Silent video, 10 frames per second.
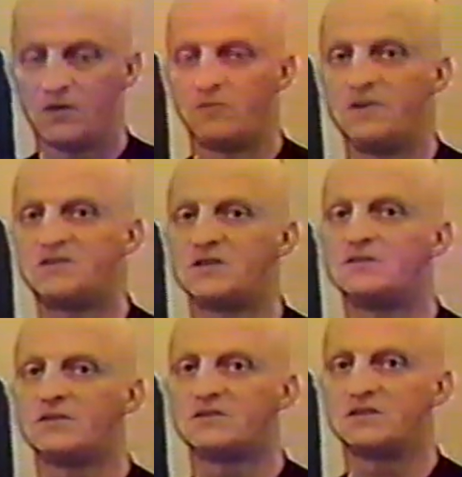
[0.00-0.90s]

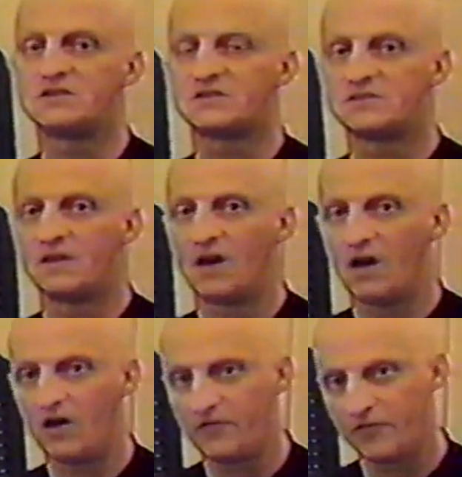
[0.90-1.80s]
Resynthesis
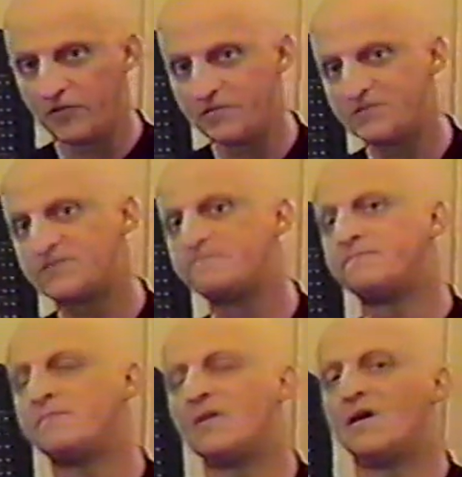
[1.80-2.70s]
offers
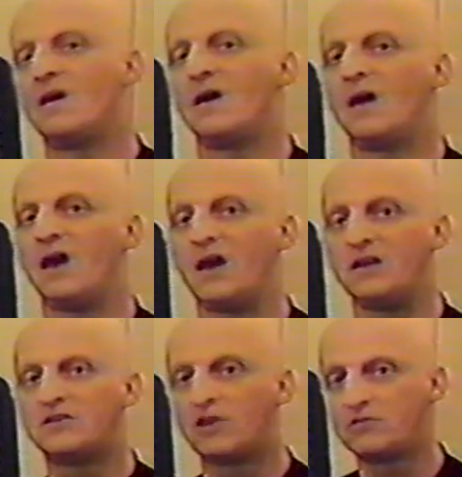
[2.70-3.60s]

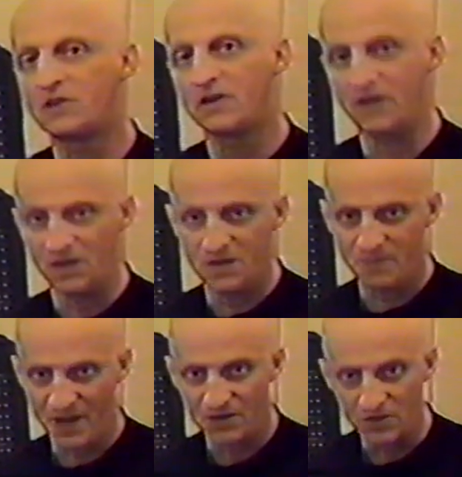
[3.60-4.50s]
a totally
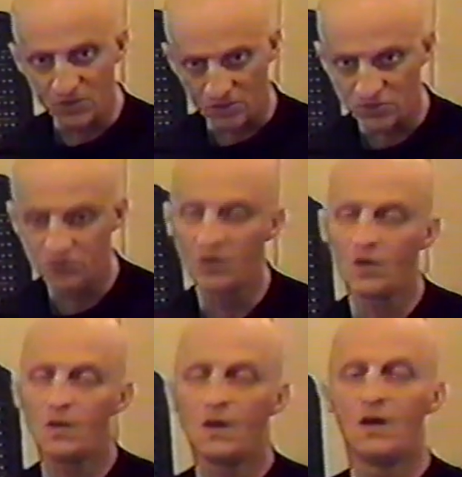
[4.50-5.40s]
independent
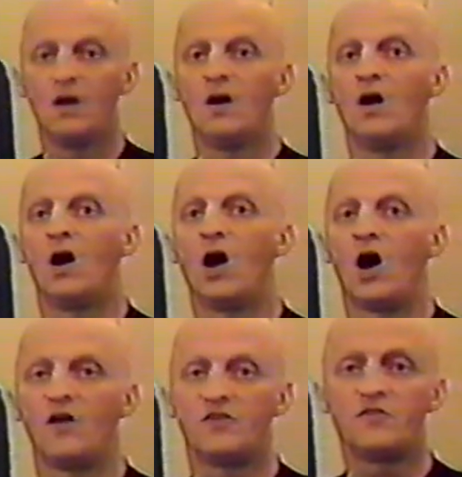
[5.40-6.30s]
control
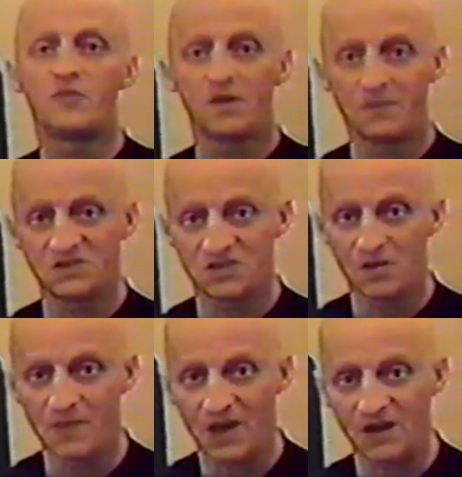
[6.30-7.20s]
of the frequency
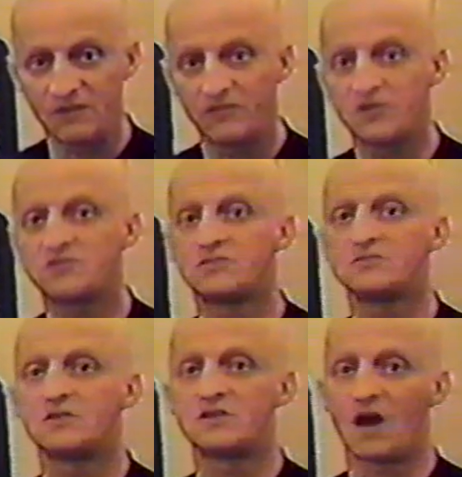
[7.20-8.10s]
domain
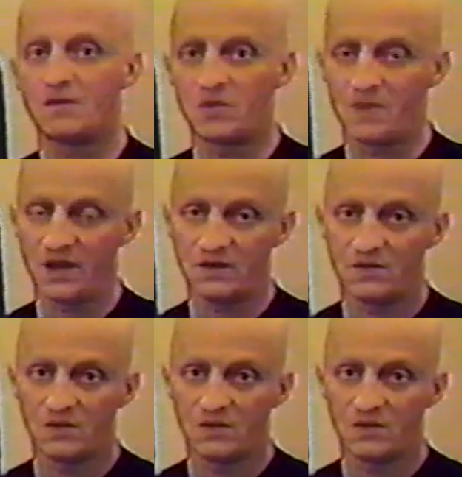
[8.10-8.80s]
versus the time domain,